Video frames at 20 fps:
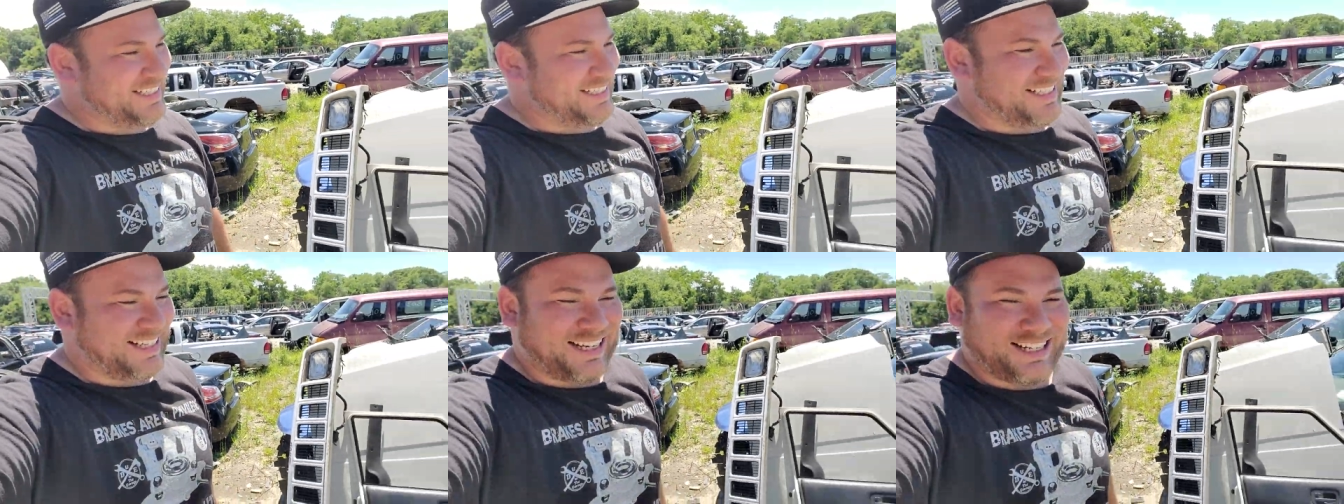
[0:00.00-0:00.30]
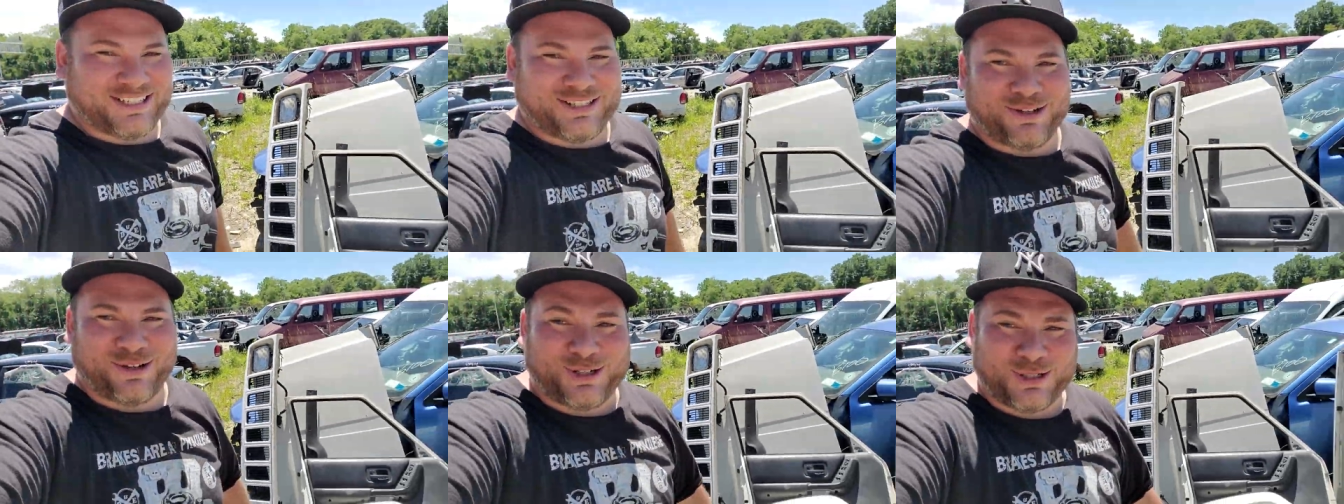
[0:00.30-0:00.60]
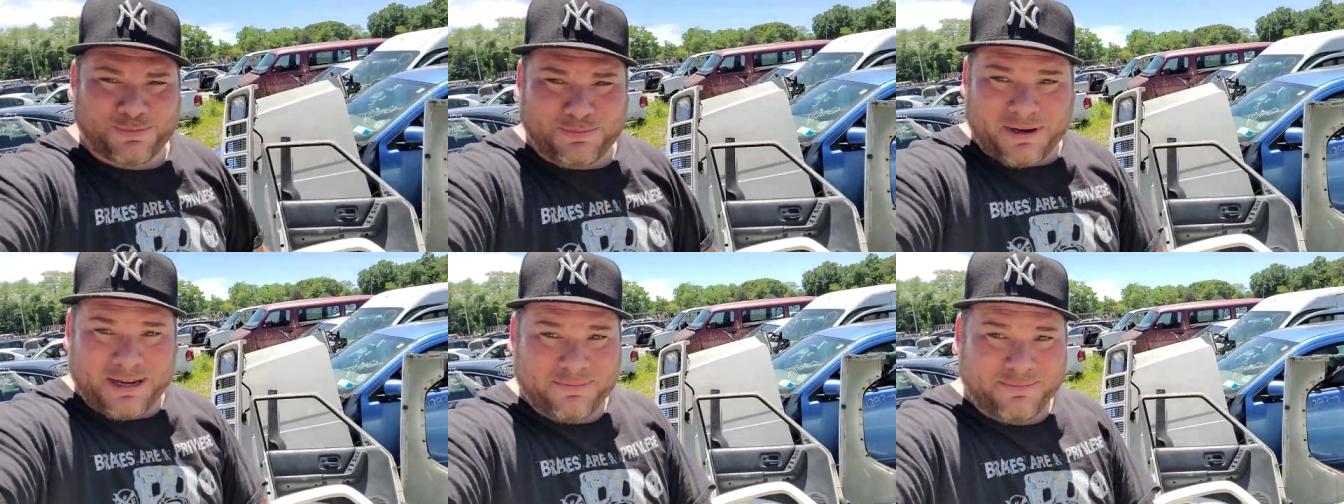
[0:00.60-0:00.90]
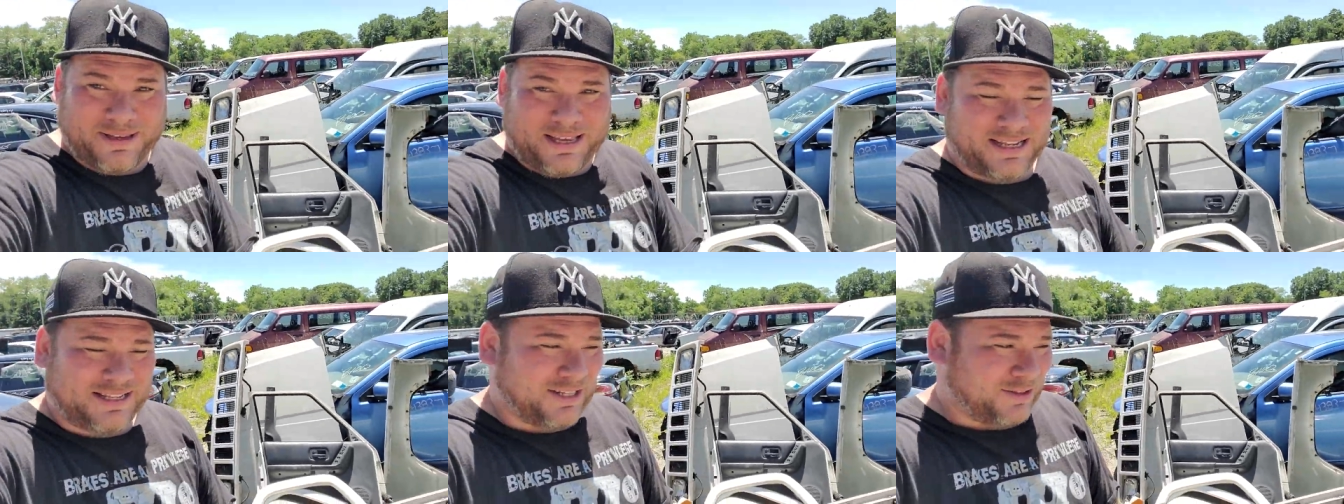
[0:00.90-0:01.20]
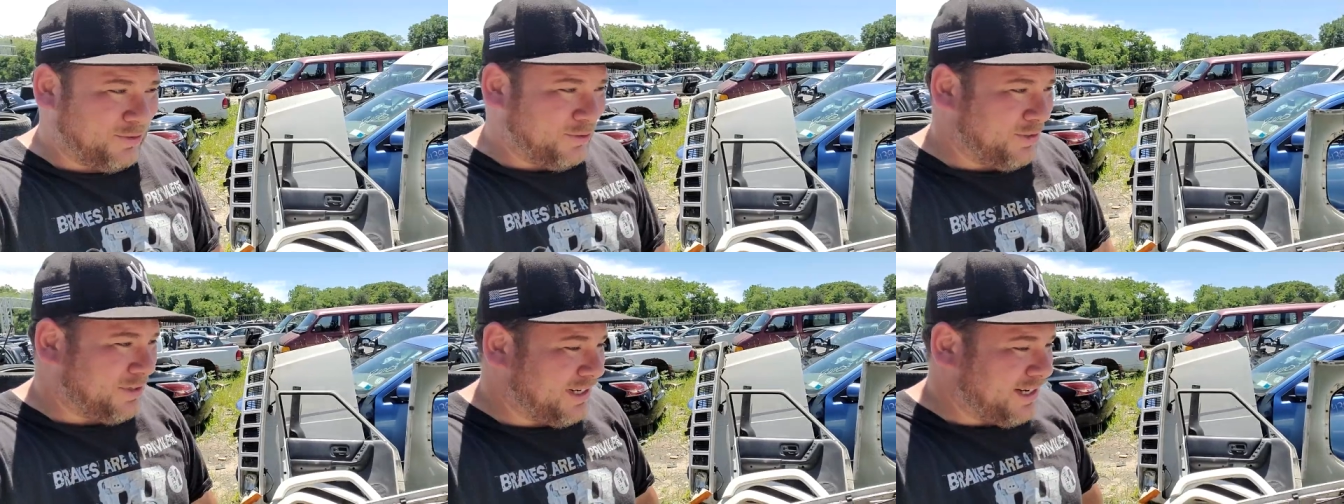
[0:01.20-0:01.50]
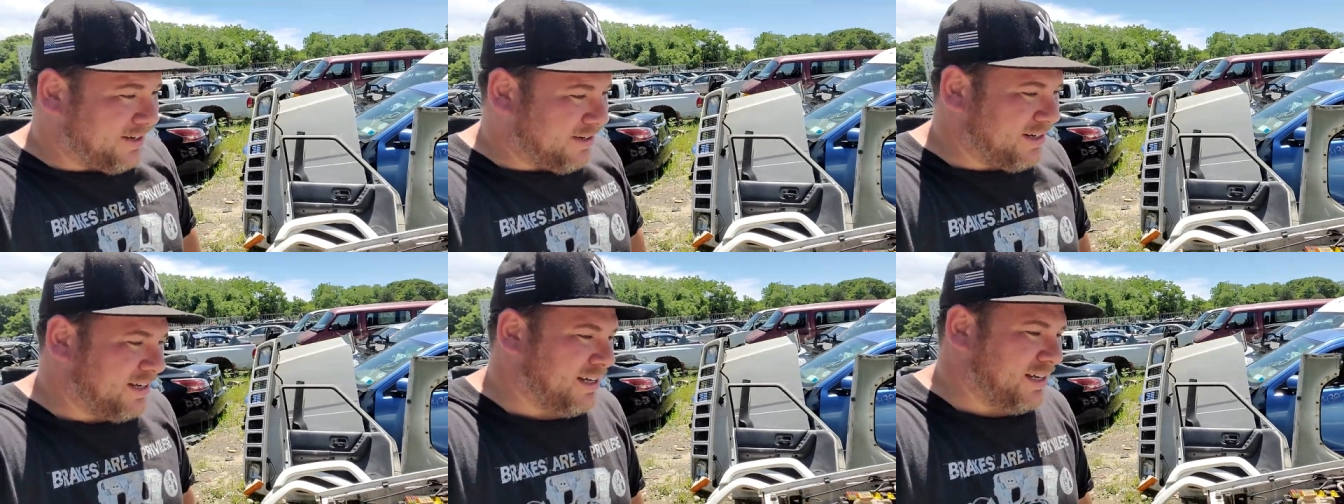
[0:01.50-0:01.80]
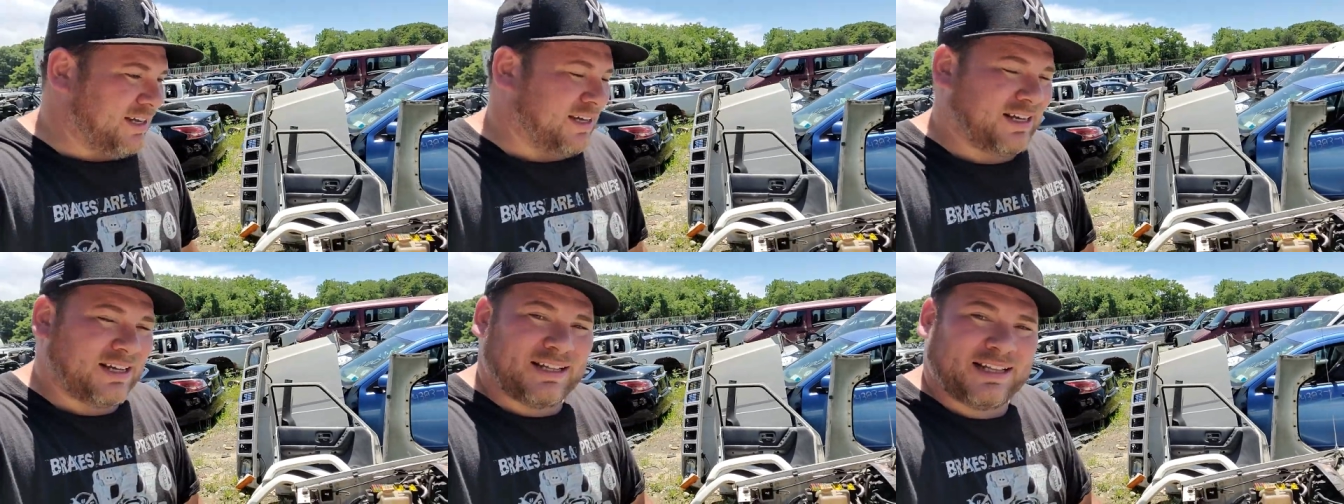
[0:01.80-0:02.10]
that exhaust pipe, getting the door out,
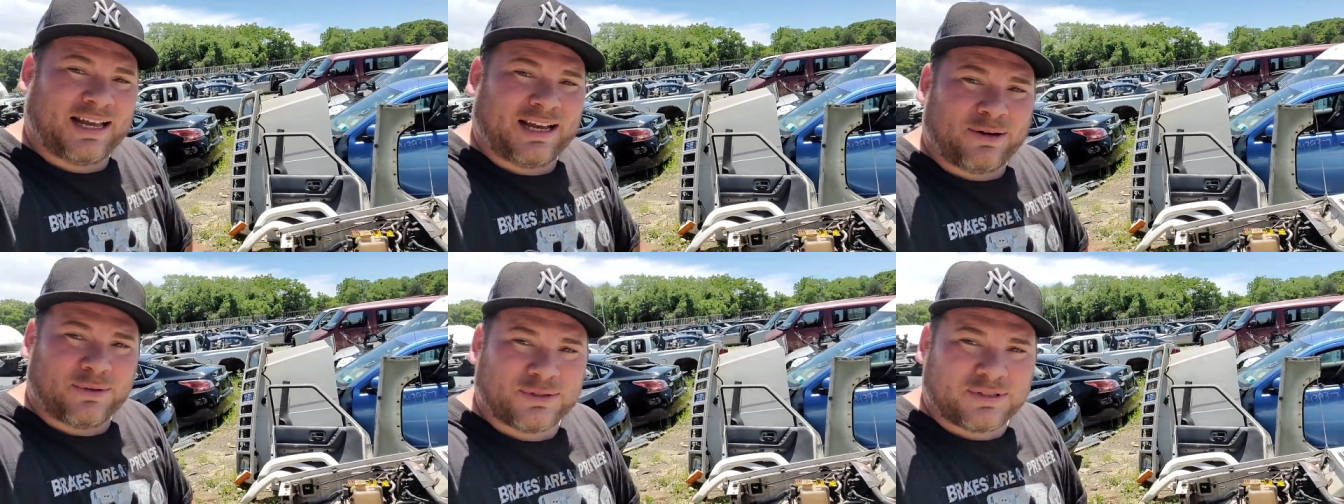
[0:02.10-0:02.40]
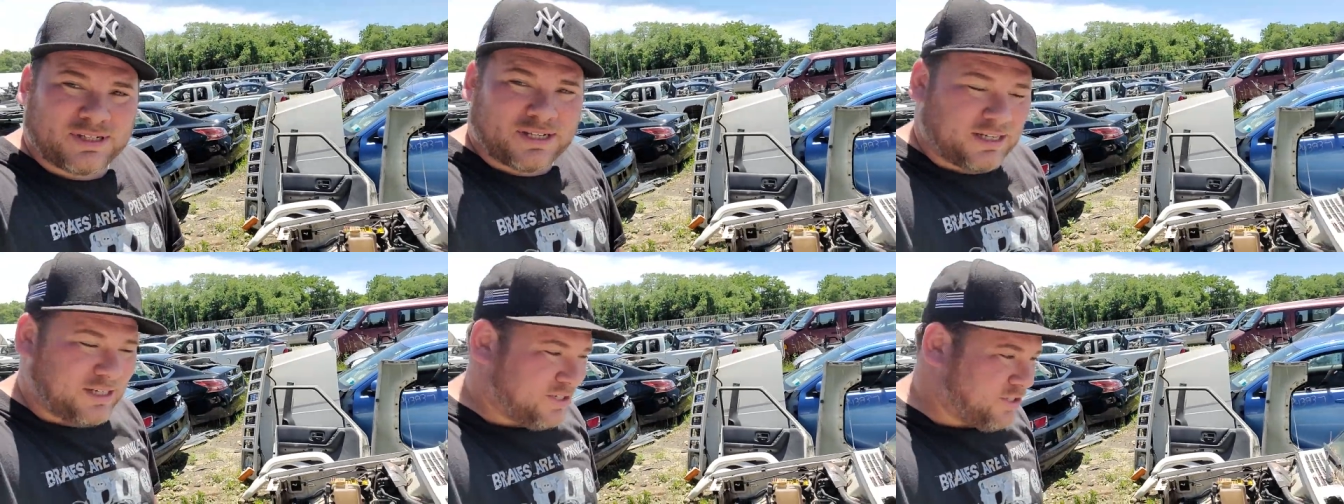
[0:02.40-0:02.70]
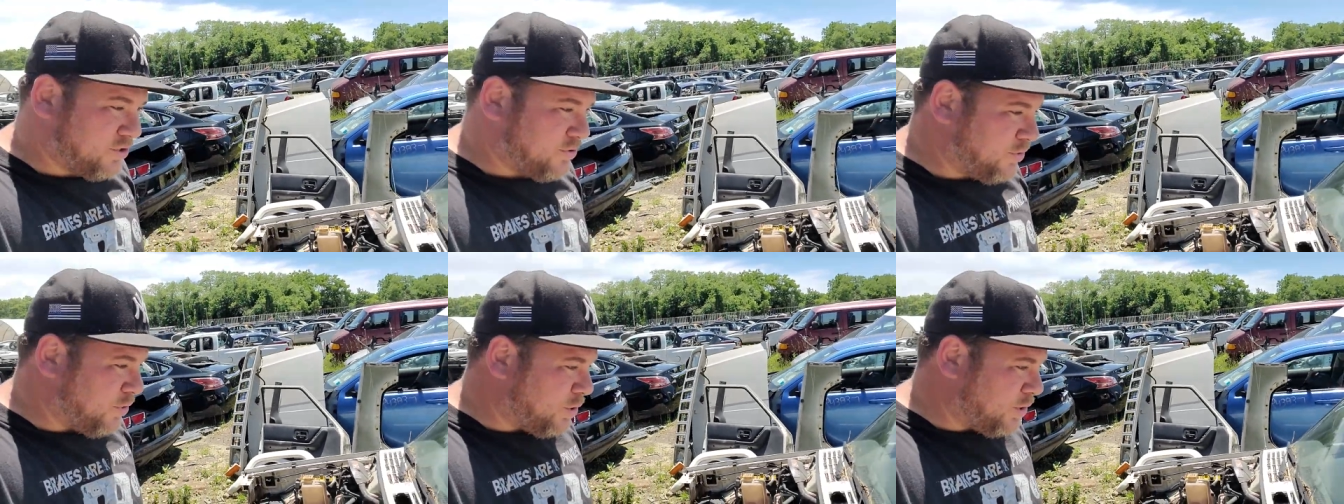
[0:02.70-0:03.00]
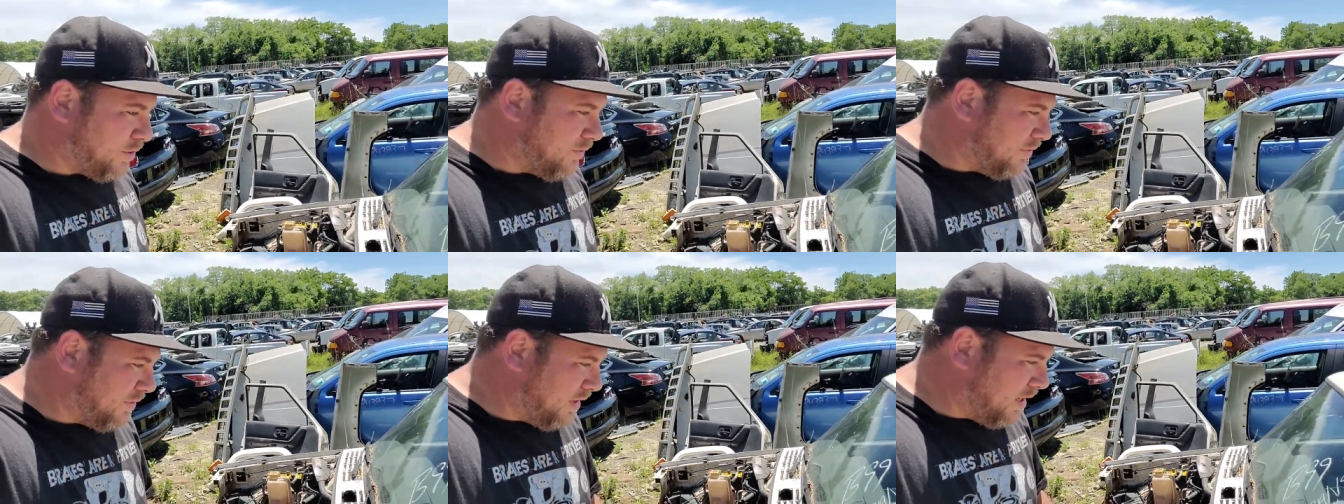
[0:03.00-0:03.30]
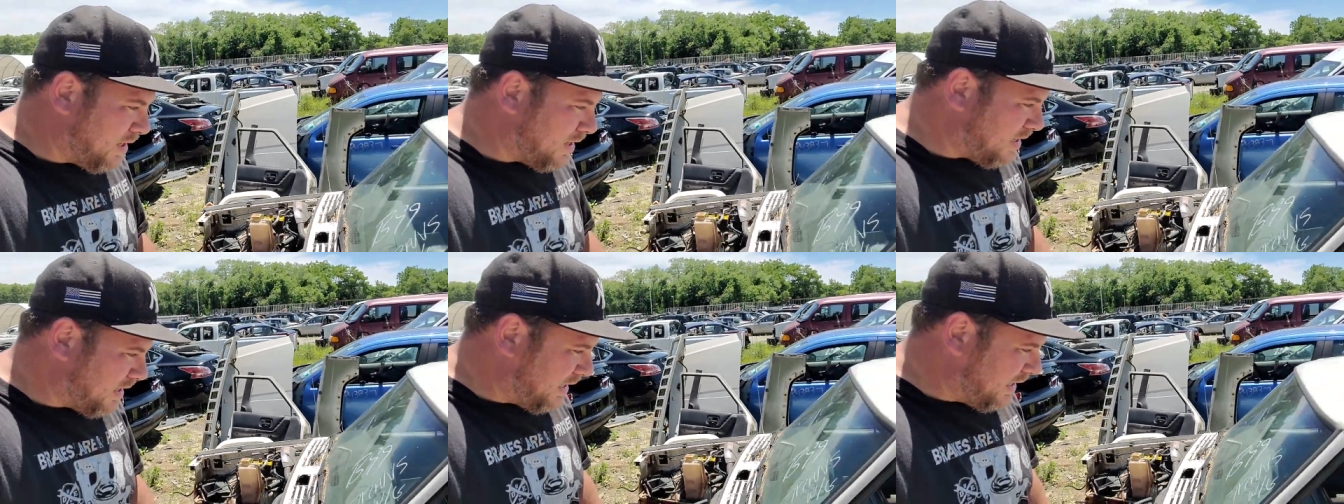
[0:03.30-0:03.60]
that was a stroke of luck, I